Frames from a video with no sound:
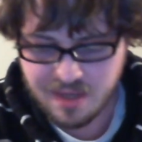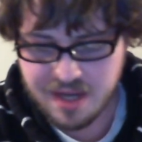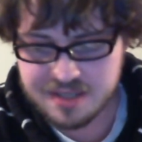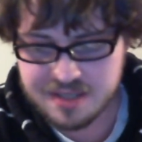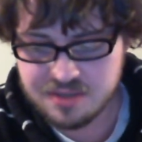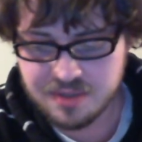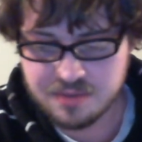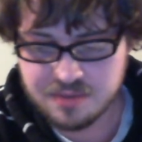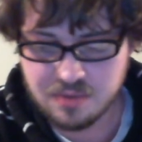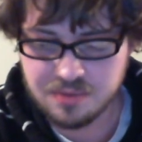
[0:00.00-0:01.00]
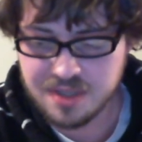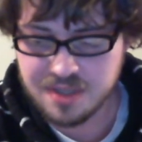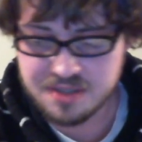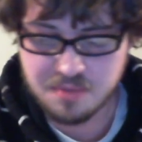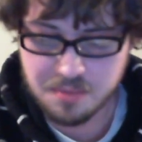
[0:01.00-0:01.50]
And he's going to ruin
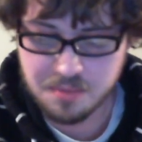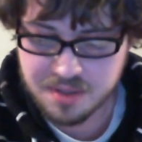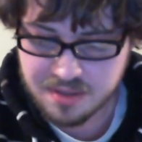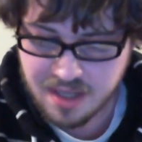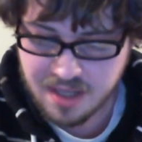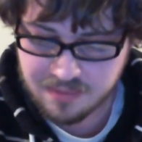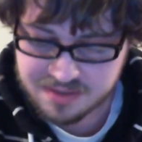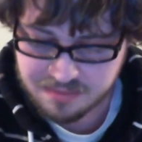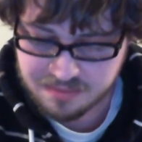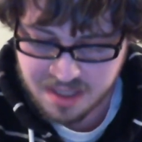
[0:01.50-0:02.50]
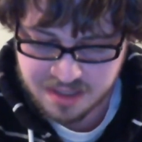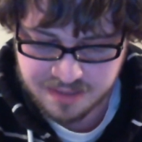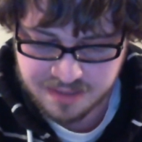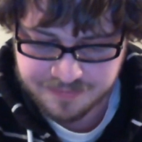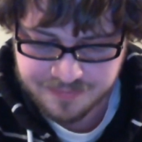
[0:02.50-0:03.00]
his moment at WrestleMania.